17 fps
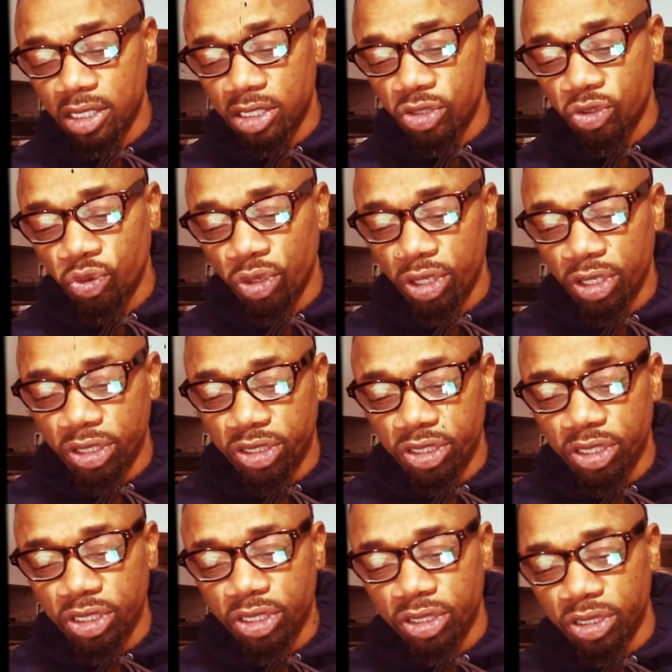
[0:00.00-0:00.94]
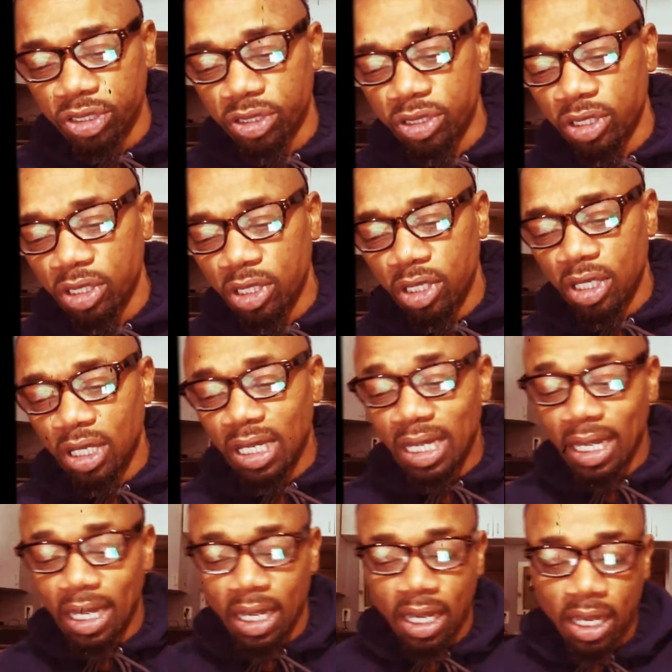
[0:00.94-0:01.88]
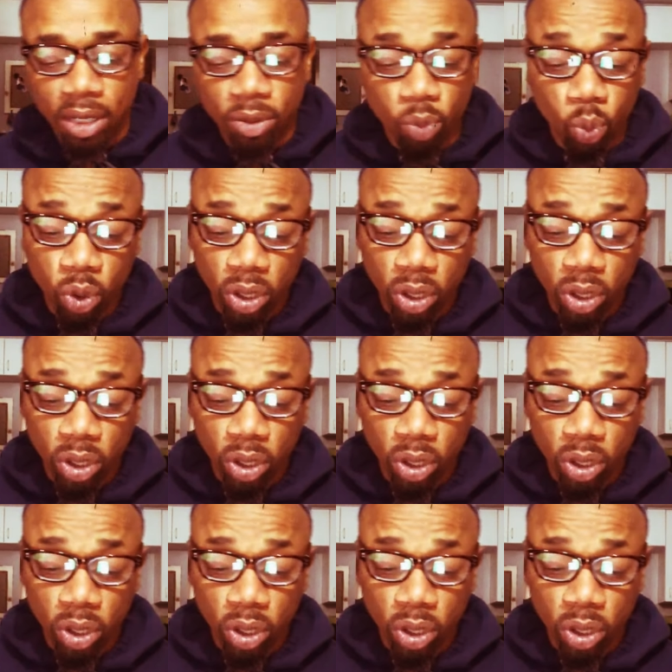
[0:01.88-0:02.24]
the story of Jesus and